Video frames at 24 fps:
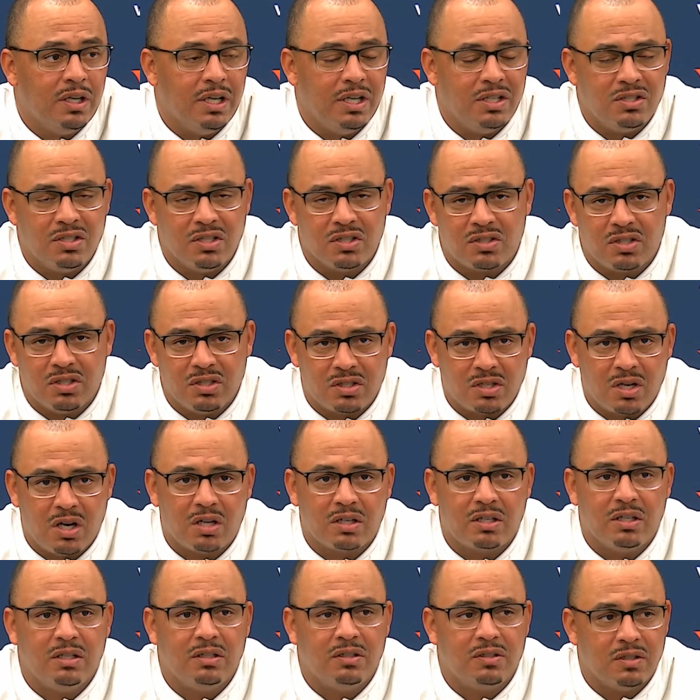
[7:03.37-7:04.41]
And just in
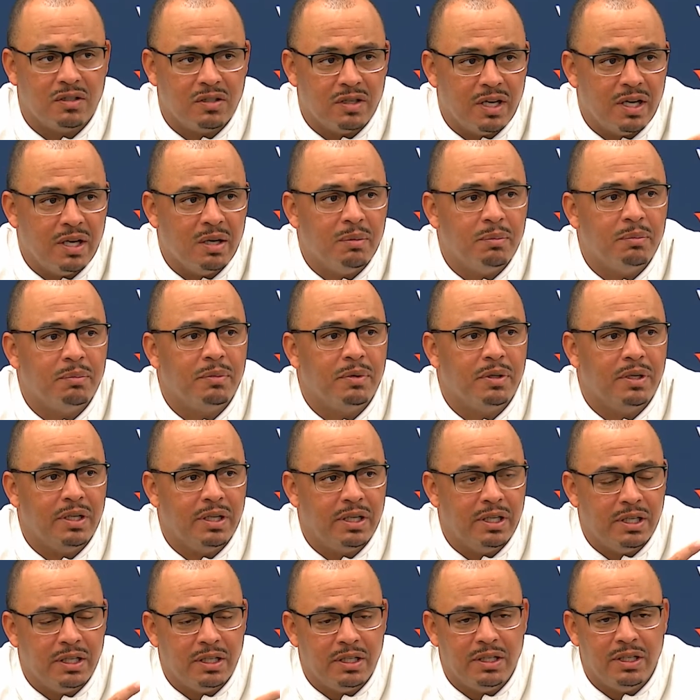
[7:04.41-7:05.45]
talking to them
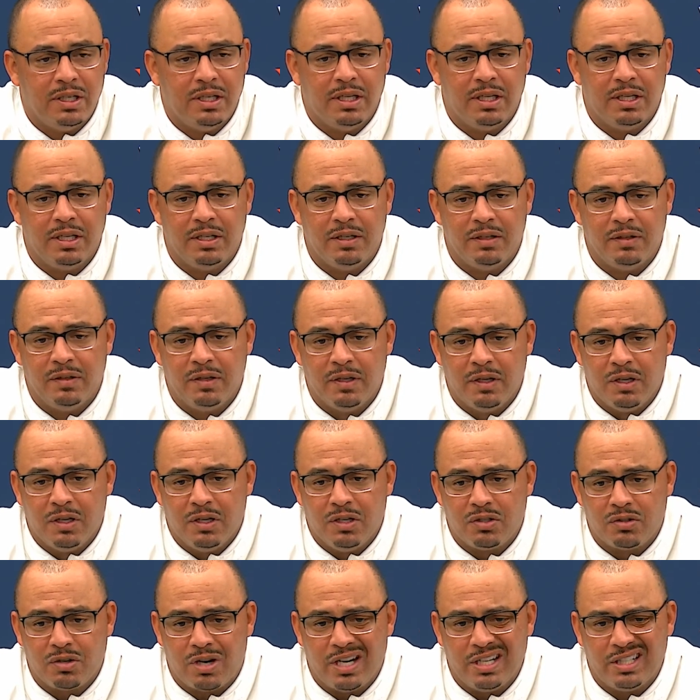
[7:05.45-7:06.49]
and
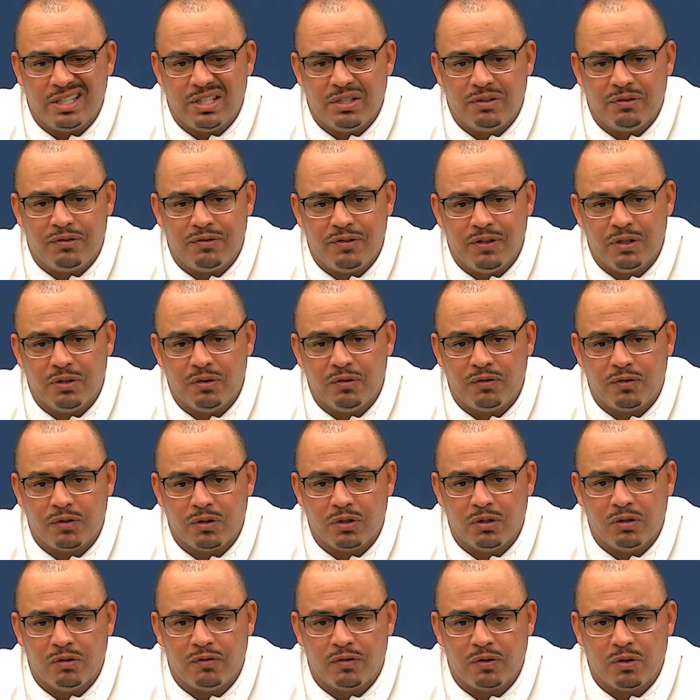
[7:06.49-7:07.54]
trying to get a feel
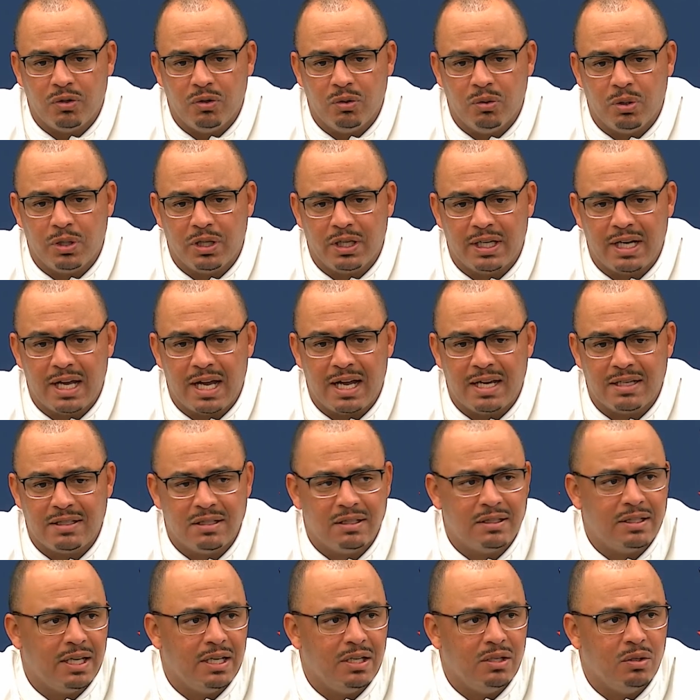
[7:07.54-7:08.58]
for who were the guys
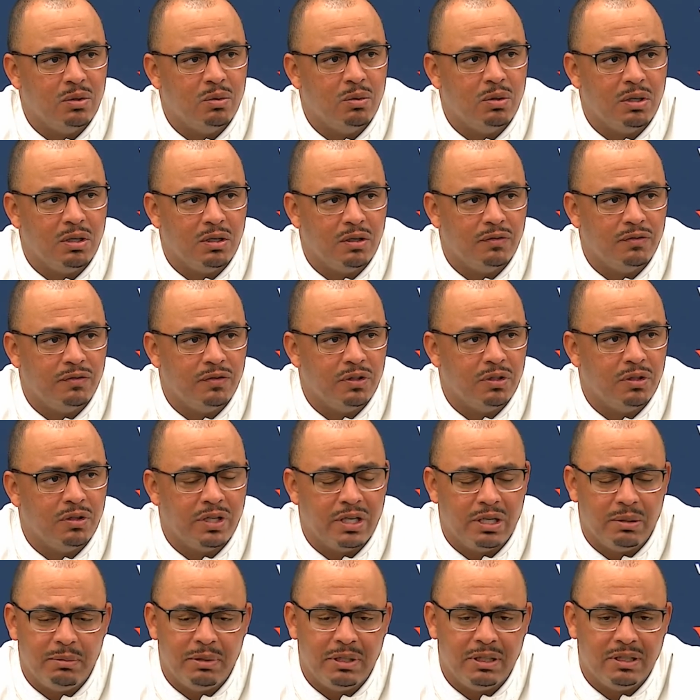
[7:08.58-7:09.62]
that they knew of, you know,
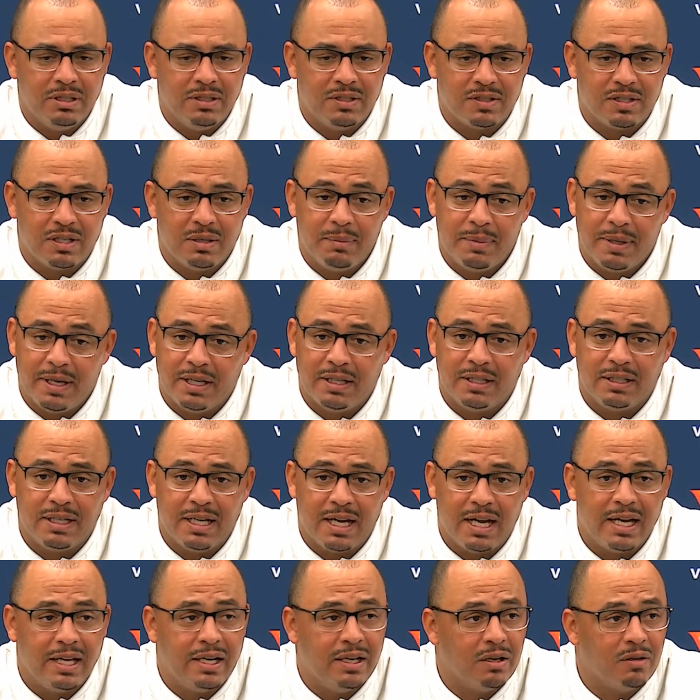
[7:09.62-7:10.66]
they immediately said, man, the
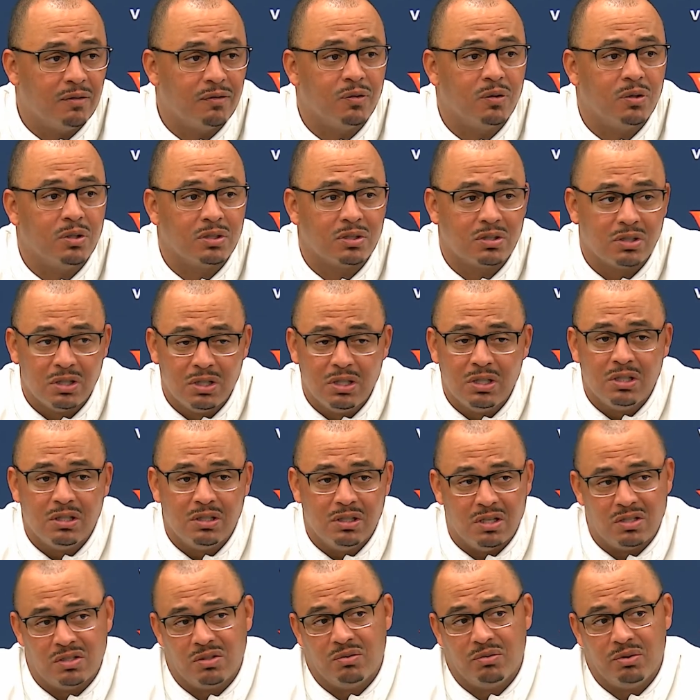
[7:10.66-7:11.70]
guy at Air Force
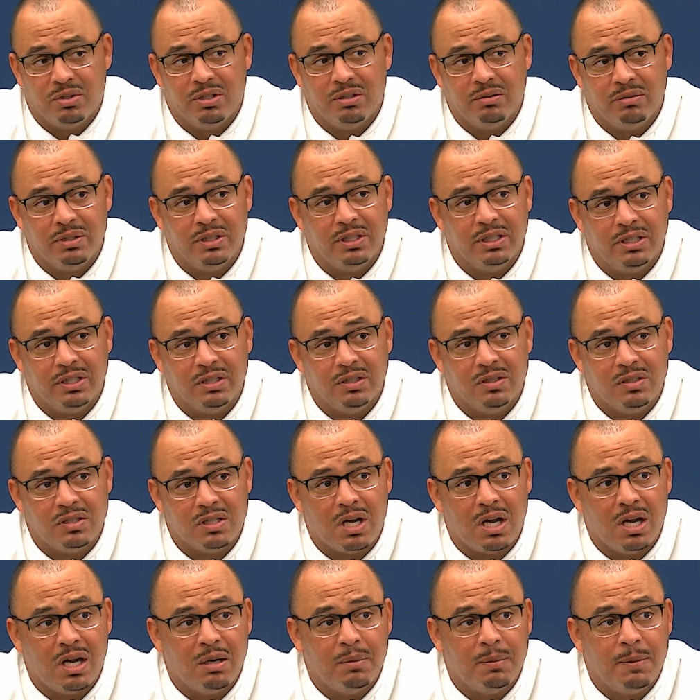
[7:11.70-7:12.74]
does a really, really good
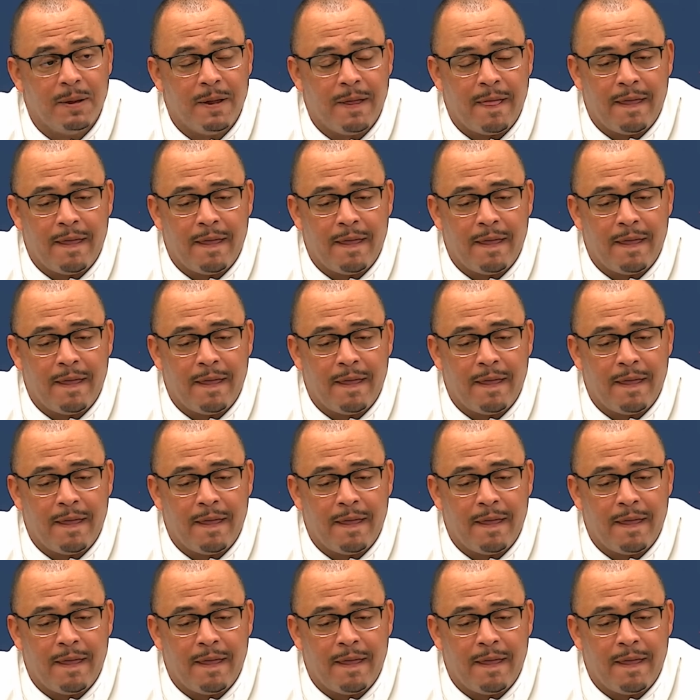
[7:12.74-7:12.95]
job.